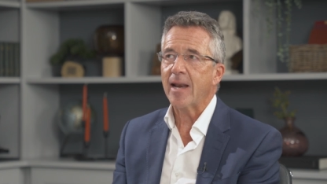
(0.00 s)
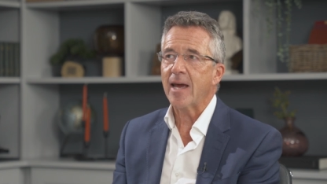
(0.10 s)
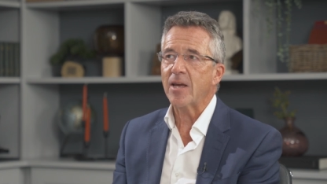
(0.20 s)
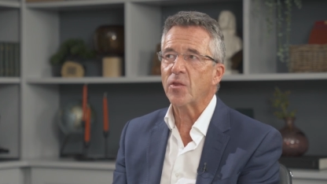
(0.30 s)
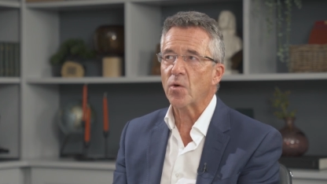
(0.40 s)
And
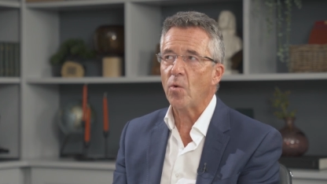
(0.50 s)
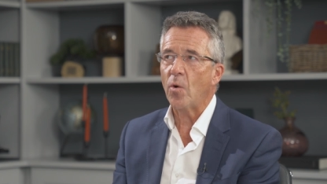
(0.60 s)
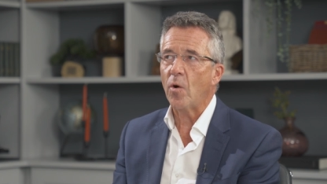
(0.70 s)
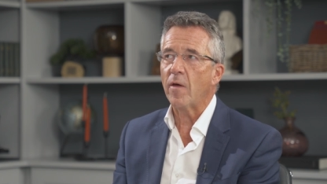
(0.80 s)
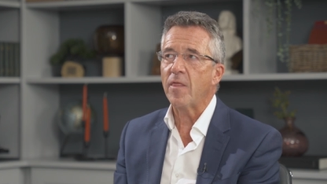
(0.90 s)
I
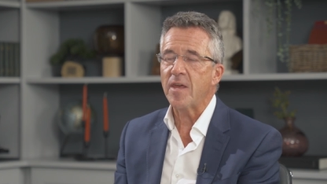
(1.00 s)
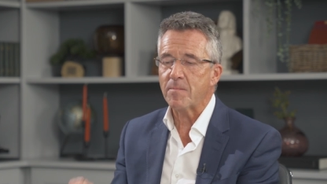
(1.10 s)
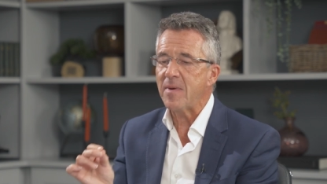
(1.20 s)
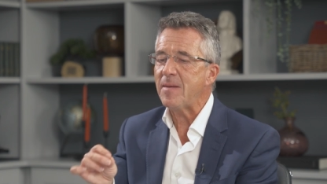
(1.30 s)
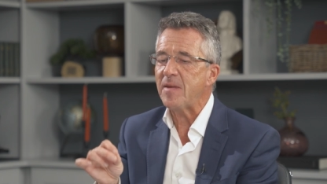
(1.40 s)
thought that
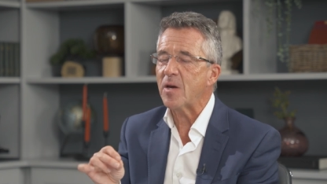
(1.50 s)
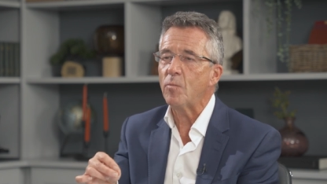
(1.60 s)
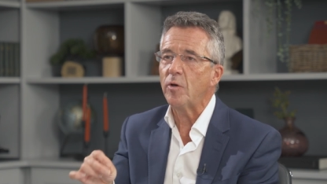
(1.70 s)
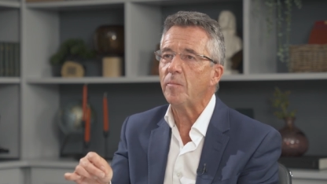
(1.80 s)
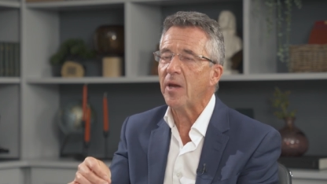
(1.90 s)
maybe there
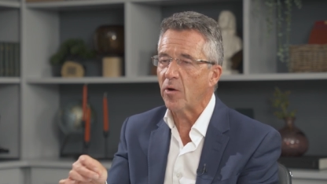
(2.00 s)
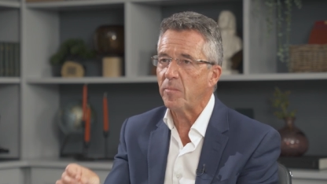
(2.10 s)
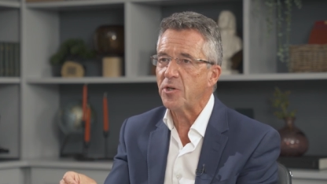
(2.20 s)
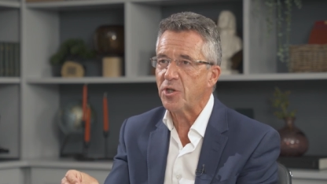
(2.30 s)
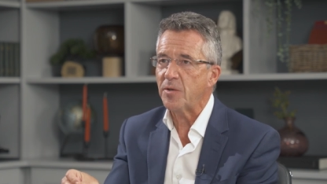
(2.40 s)
will be an
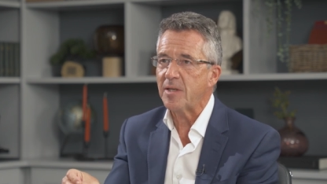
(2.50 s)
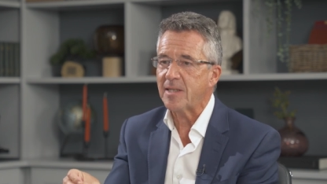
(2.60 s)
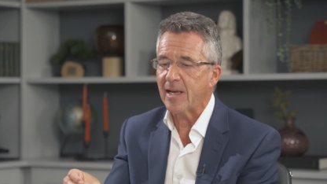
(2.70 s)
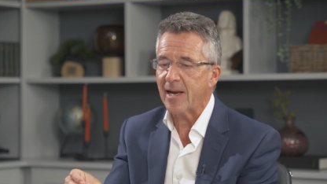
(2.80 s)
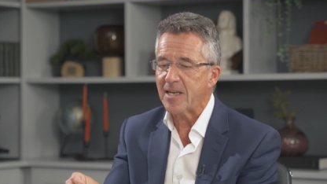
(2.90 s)

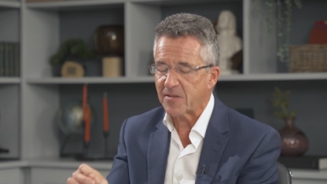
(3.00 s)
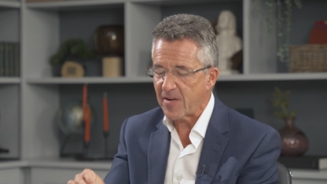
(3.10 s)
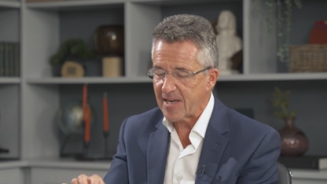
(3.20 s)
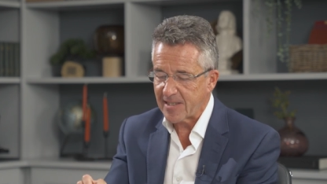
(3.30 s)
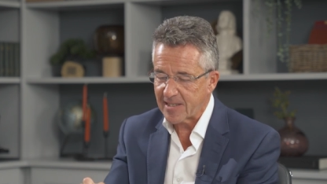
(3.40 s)
opportunity, and it's fair to